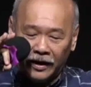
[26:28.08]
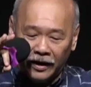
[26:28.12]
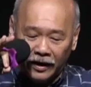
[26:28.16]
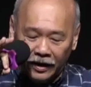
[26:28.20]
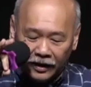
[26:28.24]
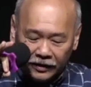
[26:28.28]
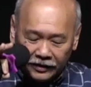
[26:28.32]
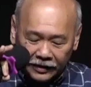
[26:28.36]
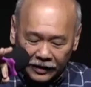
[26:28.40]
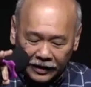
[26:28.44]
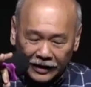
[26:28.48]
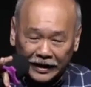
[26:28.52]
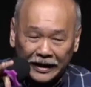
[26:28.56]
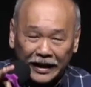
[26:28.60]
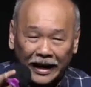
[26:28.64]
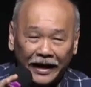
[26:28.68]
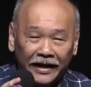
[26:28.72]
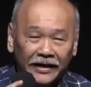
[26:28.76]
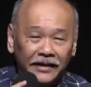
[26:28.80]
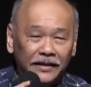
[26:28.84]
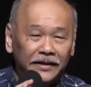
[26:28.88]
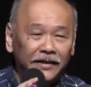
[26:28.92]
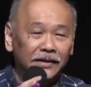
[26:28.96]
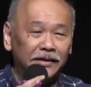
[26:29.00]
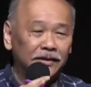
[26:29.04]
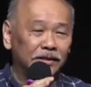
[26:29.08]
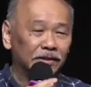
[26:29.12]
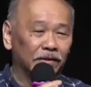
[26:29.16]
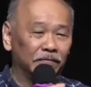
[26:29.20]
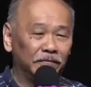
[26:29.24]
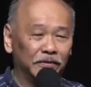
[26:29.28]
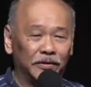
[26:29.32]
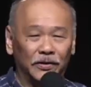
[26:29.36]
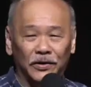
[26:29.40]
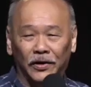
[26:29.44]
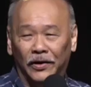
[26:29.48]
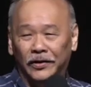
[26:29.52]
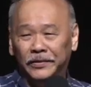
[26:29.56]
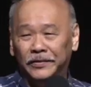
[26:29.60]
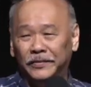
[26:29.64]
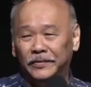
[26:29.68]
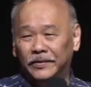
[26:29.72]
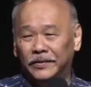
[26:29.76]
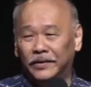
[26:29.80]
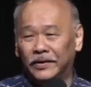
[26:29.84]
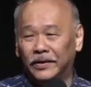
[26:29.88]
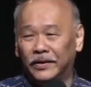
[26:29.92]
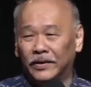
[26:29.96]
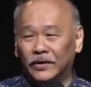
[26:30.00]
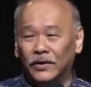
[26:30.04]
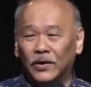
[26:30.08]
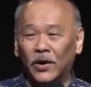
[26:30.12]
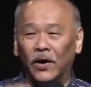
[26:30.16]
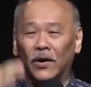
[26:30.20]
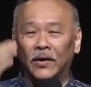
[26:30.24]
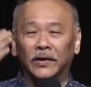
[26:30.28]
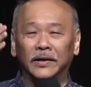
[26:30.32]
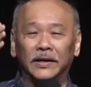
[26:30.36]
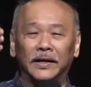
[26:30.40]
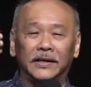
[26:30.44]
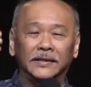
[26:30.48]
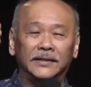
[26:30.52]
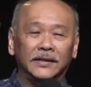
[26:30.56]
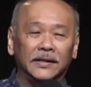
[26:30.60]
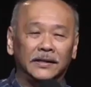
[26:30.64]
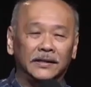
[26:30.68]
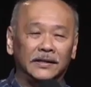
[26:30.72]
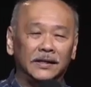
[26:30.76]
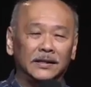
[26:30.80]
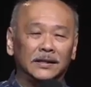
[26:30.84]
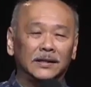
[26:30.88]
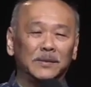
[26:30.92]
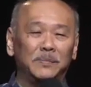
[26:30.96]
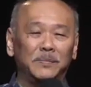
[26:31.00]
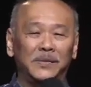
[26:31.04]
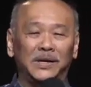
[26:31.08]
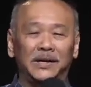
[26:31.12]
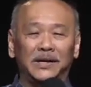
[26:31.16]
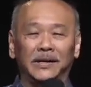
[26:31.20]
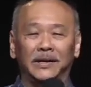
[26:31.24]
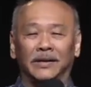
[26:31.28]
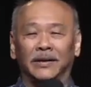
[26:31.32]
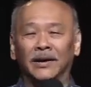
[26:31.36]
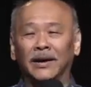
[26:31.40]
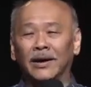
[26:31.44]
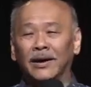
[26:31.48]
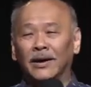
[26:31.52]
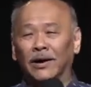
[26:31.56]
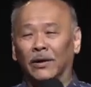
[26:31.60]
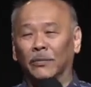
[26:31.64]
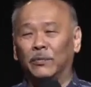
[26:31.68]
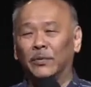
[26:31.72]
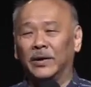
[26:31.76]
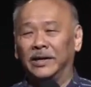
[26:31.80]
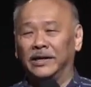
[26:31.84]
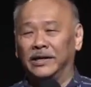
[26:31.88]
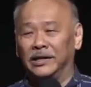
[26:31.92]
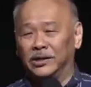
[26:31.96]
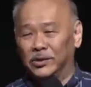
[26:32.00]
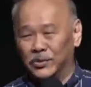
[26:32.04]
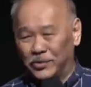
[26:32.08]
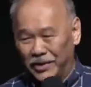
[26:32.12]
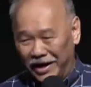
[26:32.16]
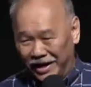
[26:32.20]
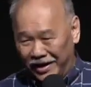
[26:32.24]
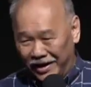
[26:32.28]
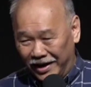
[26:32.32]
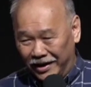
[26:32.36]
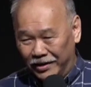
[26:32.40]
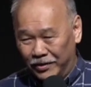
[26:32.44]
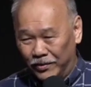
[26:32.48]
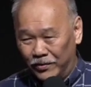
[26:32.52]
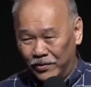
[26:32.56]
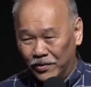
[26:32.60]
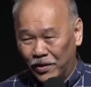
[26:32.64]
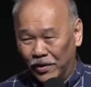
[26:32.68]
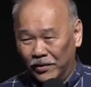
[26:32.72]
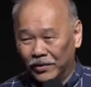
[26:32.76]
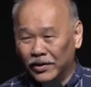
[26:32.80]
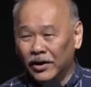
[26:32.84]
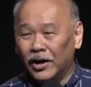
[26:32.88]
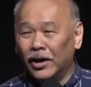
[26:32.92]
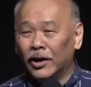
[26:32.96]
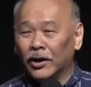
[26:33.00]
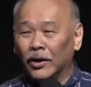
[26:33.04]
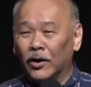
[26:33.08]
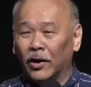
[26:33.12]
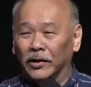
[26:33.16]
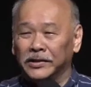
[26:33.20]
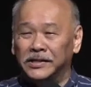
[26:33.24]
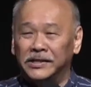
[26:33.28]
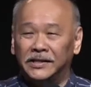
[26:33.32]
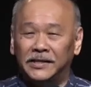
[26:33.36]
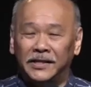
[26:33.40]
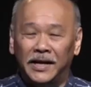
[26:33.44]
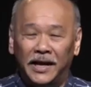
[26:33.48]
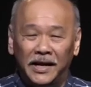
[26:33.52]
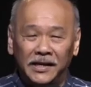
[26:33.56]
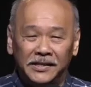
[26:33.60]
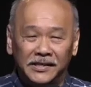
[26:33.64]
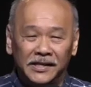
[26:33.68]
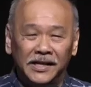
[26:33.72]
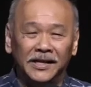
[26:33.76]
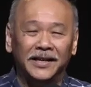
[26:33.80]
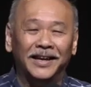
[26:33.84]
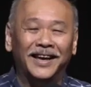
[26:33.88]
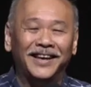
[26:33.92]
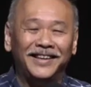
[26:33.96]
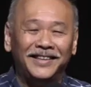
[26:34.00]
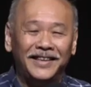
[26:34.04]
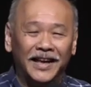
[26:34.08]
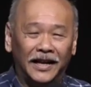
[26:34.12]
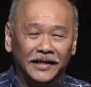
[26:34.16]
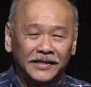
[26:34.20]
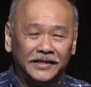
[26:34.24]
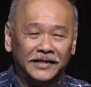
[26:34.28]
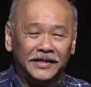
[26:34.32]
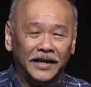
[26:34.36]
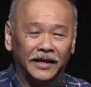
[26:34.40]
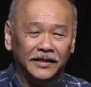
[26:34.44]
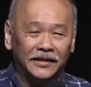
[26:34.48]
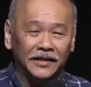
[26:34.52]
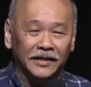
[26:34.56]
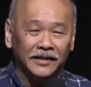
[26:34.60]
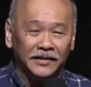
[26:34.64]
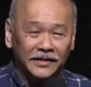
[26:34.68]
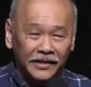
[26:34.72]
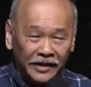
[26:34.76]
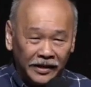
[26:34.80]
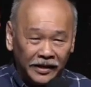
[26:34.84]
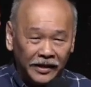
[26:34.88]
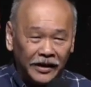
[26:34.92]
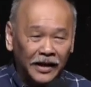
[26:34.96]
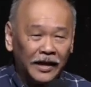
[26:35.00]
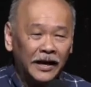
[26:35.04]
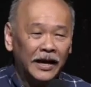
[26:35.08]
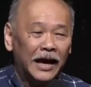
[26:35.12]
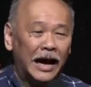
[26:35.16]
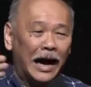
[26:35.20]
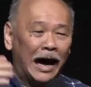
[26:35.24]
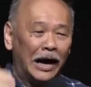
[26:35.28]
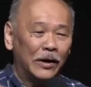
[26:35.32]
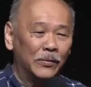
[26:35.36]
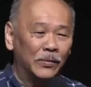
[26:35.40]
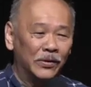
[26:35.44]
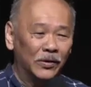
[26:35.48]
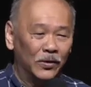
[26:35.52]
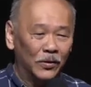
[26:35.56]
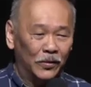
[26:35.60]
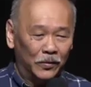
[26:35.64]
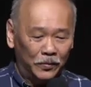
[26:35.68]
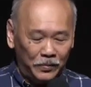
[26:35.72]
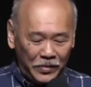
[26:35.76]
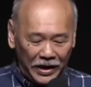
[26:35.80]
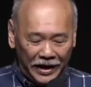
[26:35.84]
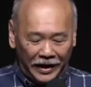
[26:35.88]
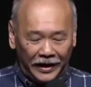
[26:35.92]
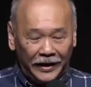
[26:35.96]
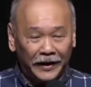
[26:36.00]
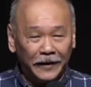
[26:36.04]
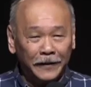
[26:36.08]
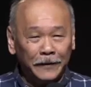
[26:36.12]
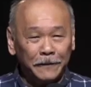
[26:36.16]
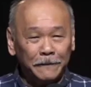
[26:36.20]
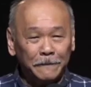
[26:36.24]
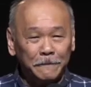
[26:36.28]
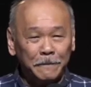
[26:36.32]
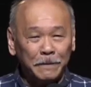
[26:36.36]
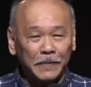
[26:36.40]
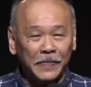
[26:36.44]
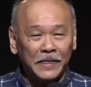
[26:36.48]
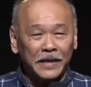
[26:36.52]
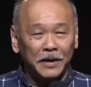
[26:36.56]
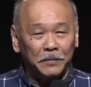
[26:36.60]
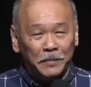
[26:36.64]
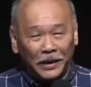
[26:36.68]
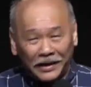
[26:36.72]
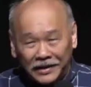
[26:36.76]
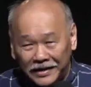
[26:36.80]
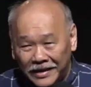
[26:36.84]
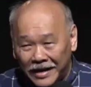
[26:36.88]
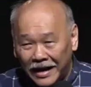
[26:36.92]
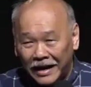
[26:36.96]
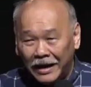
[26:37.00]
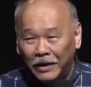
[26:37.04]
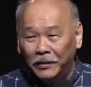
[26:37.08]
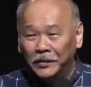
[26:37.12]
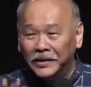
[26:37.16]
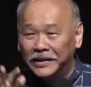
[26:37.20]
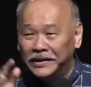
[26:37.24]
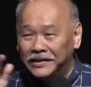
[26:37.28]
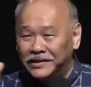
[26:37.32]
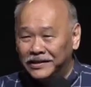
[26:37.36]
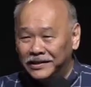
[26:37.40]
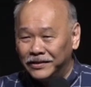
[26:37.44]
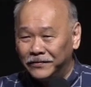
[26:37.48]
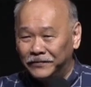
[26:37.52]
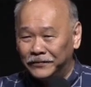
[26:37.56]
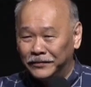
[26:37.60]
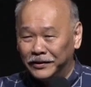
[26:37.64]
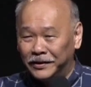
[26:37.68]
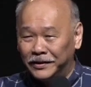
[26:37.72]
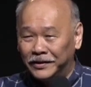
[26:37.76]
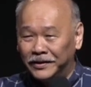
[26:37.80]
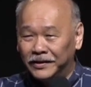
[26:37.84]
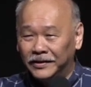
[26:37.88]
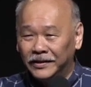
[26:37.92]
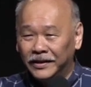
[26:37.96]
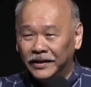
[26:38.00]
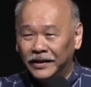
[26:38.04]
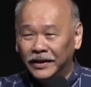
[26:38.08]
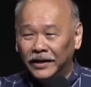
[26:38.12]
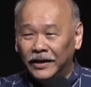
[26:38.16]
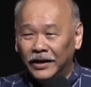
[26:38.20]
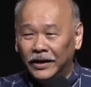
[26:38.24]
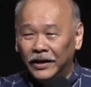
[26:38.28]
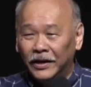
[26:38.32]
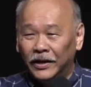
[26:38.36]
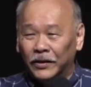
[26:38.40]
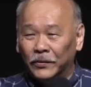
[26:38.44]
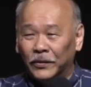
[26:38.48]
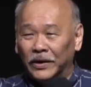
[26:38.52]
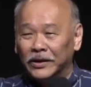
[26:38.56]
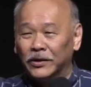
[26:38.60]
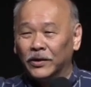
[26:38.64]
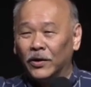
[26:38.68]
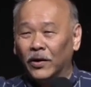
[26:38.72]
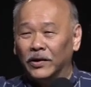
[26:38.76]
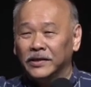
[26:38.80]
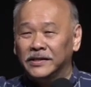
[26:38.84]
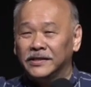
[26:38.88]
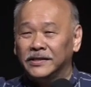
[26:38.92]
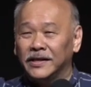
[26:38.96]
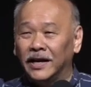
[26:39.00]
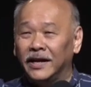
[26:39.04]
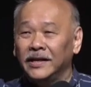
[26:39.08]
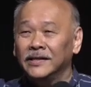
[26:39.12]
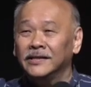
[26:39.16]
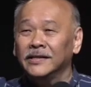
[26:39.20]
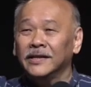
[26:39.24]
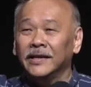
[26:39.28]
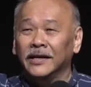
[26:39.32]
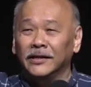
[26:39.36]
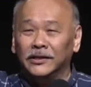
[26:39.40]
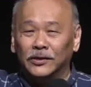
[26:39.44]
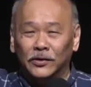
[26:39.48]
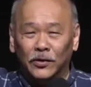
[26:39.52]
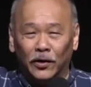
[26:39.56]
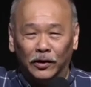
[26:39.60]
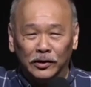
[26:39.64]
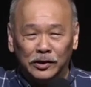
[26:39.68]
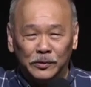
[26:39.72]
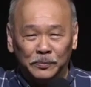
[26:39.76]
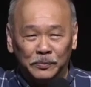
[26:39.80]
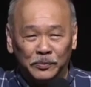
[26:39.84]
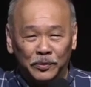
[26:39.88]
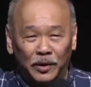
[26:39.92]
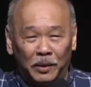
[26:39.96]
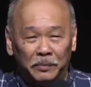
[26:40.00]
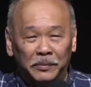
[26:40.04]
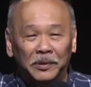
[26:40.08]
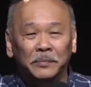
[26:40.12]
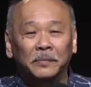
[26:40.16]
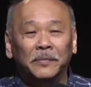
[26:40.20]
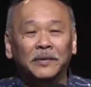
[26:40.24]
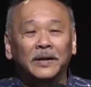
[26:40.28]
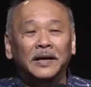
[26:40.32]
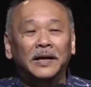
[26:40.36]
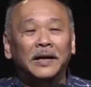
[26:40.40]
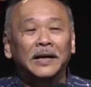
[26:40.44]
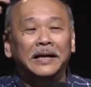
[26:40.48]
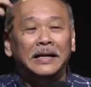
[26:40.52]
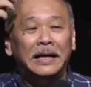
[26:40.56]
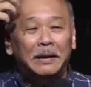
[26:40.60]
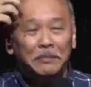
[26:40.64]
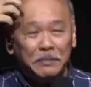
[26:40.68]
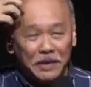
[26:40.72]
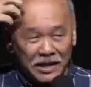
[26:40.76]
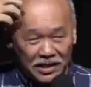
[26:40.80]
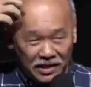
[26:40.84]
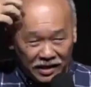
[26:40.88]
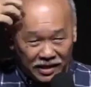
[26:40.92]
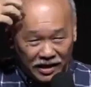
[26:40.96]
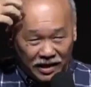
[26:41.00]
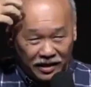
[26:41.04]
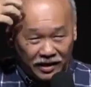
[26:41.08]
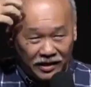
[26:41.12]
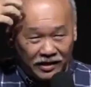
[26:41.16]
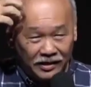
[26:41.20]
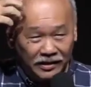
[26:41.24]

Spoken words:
the guidance of God. God is the determinant of what is right and wrong. God says it, that settles it, I will obey. But now it's different. What God says is God's problem. Let me think.